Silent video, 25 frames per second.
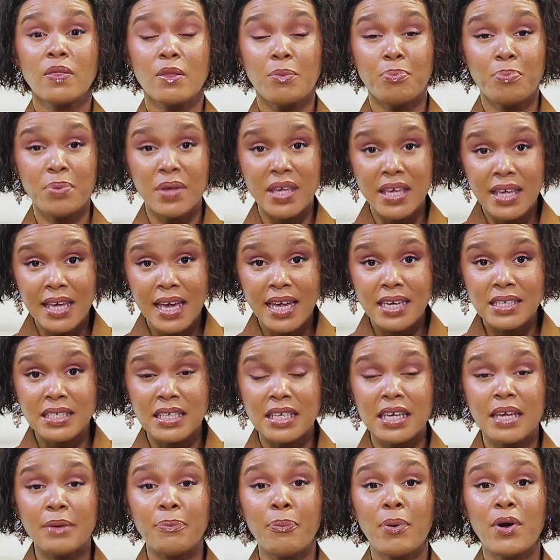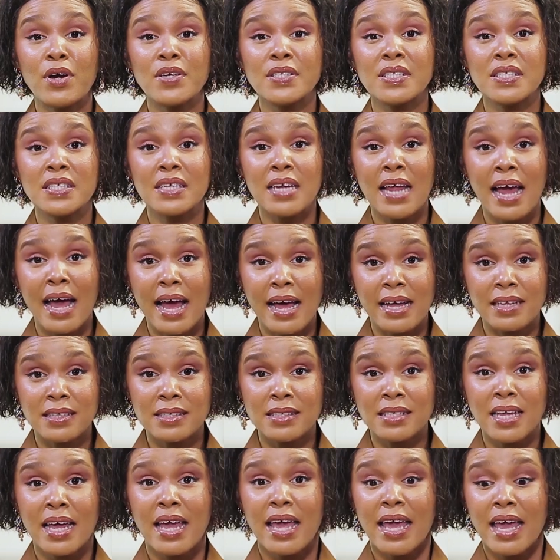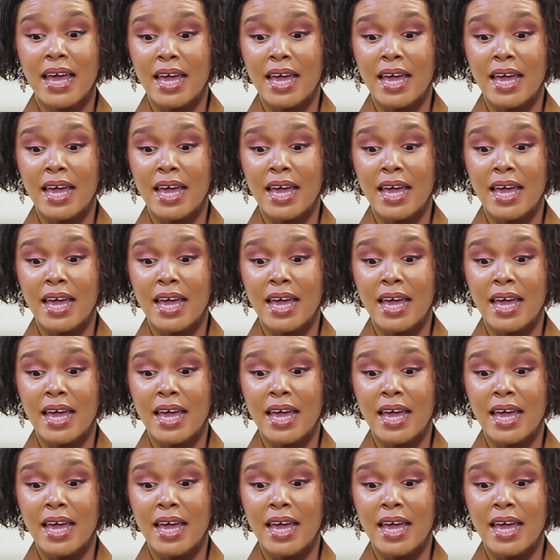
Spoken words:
the PKD a person has,